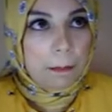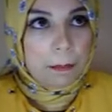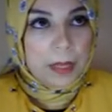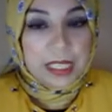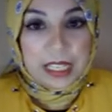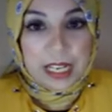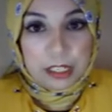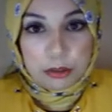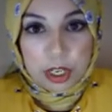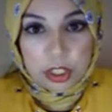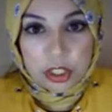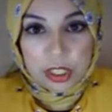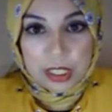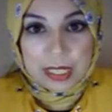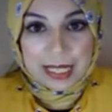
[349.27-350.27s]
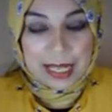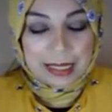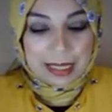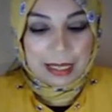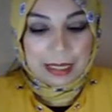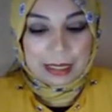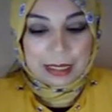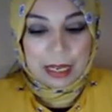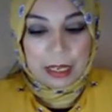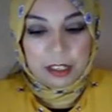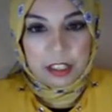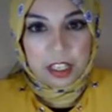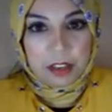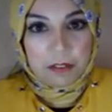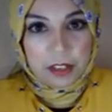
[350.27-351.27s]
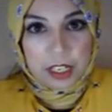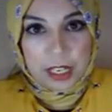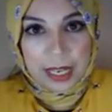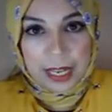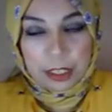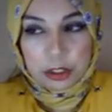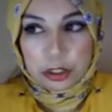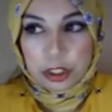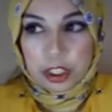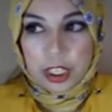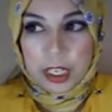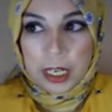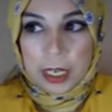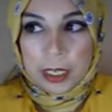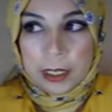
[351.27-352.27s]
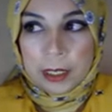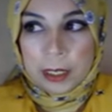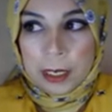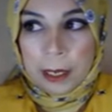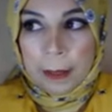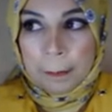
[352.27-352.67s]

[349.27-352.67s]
in educational settings, in giving a lecture, in